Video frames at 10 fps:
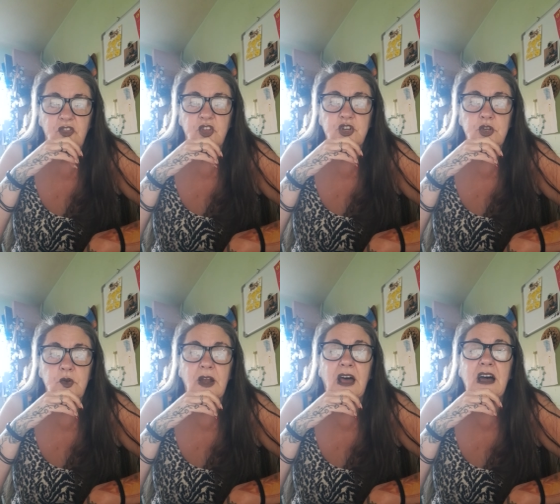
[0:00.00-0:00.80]
The
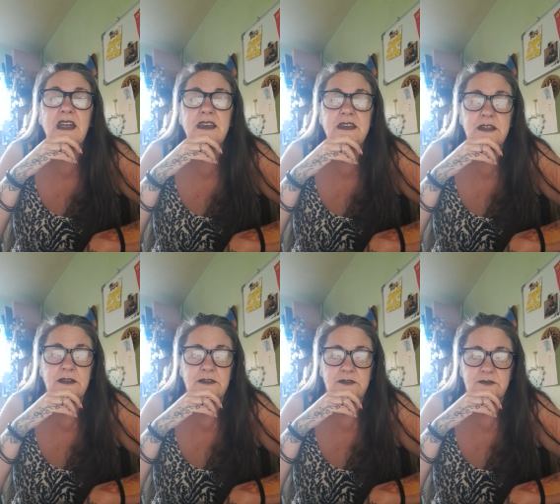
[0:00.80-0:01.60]
dude lied
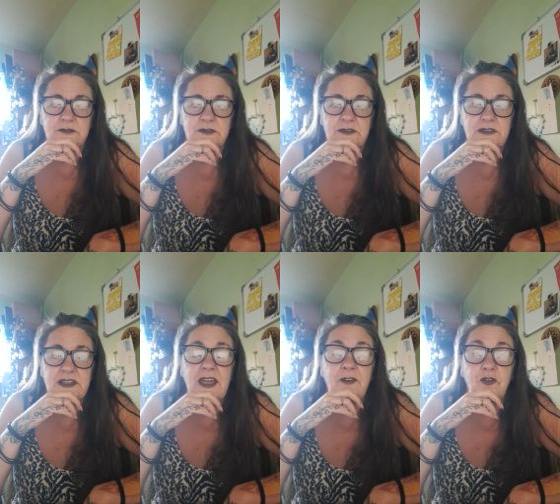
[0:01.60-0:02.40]

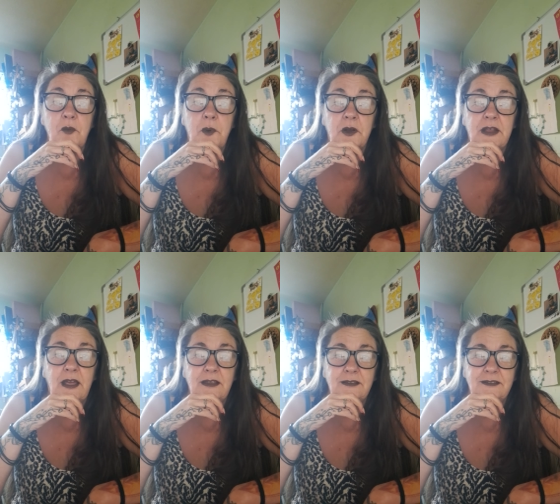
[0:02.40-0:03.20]
to
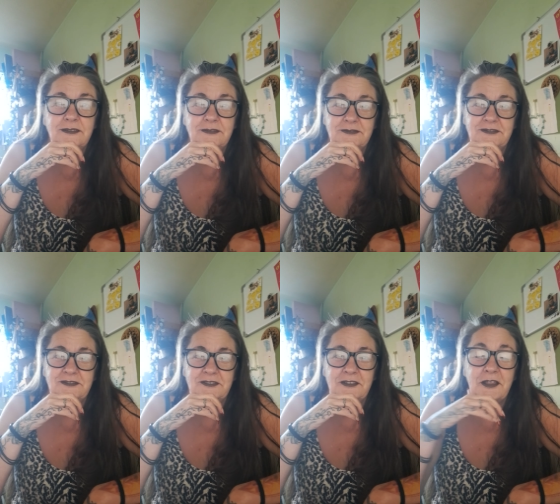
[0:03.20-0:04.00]
everybody.
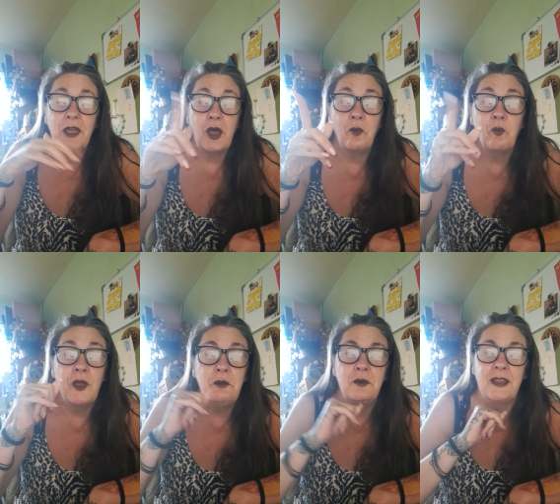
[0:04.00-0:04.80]
And
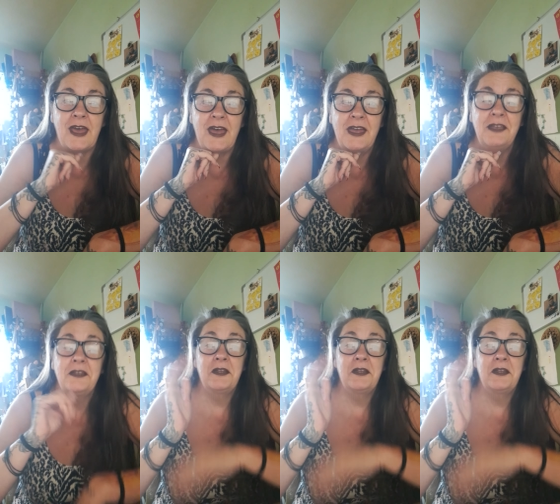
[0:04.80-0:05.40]
we were there.